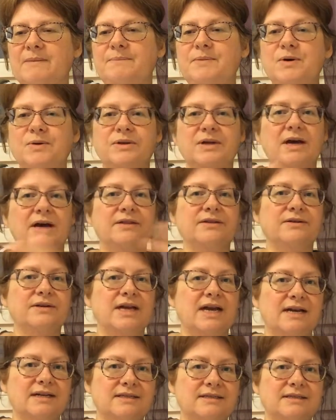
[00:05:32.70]
both other
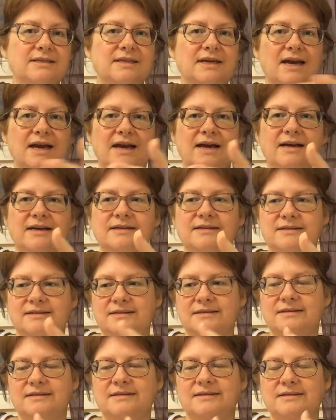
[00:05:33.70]
guests and
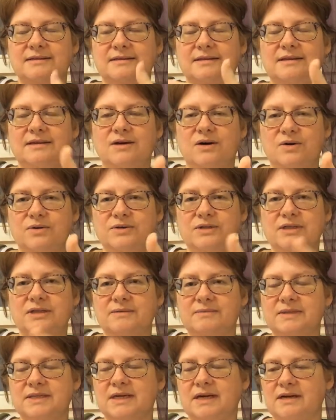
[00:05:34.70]
the host
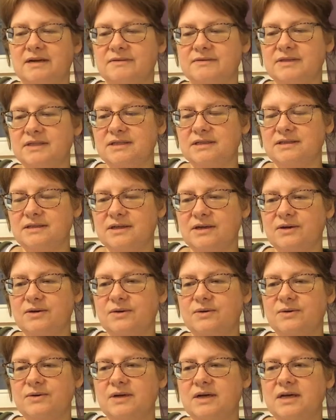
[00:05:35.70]
themselves.
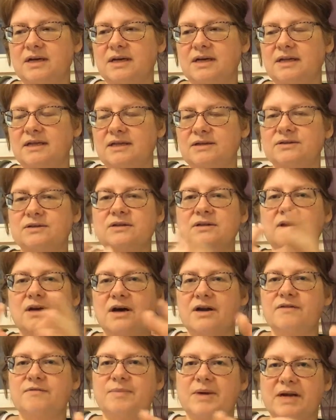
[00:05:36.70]
So there's a
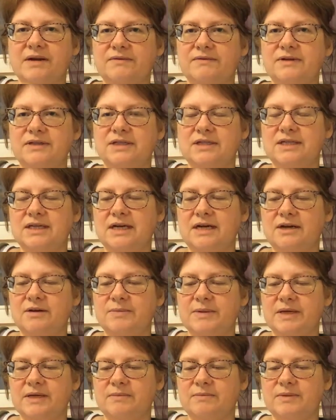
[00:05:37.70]
lot of benefits to
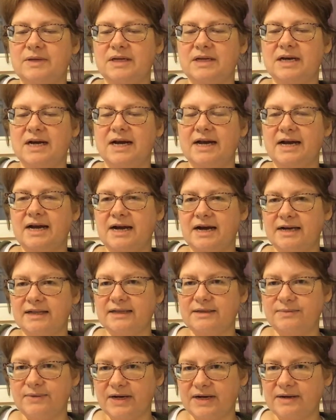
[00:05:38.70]
Airbnb. I
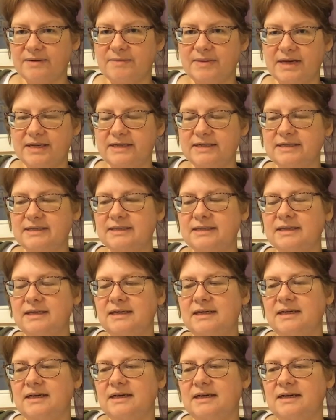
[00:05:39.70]
highly recommend it.
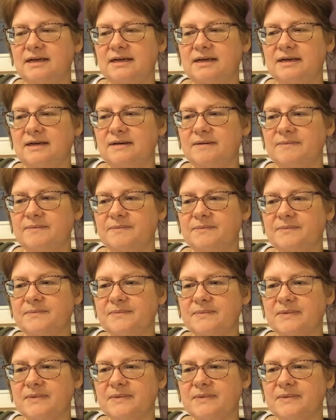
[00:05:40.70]
Um,